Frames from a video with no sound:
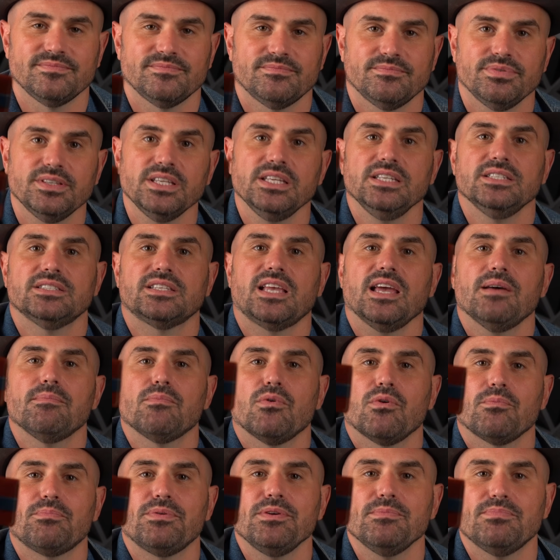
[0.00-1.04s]
Please get
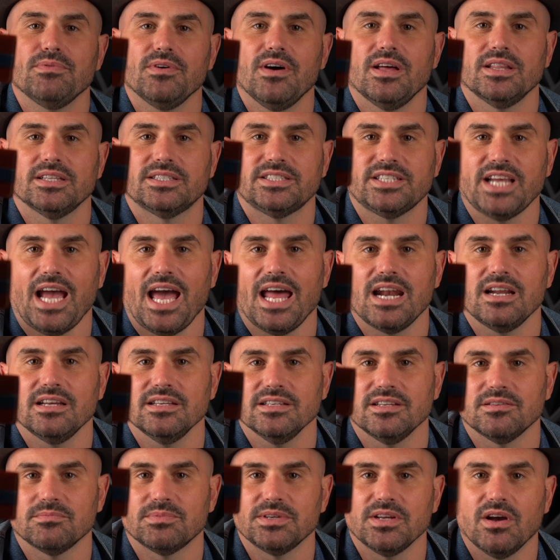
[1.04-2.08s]
more people on the channel.
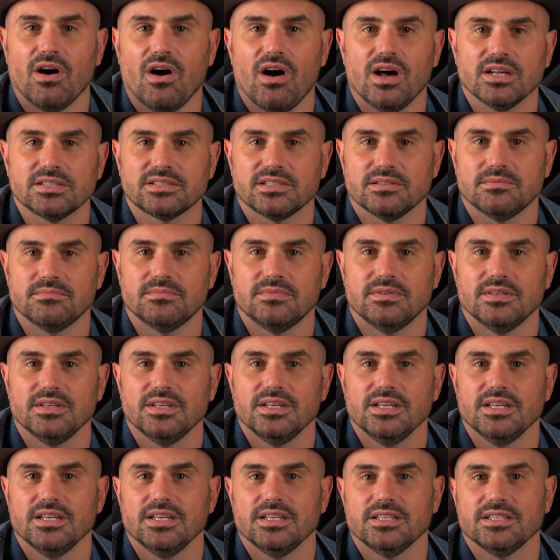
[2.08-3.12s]
It'll be awesome
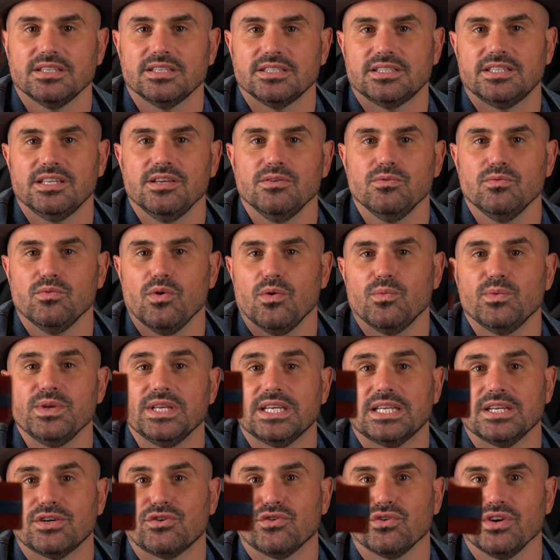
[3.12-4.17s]
to see what we
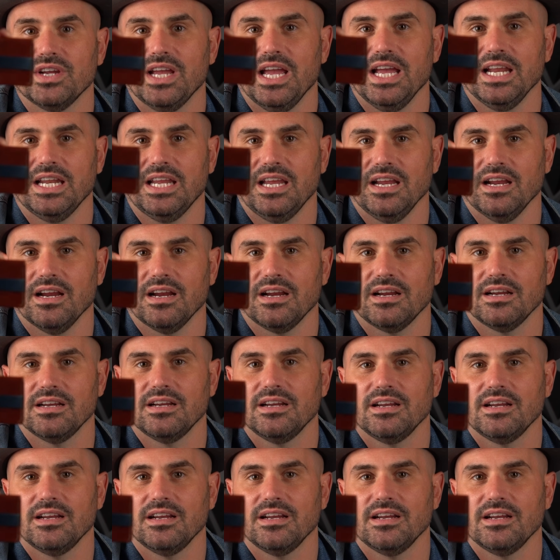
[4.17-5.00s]
can create here.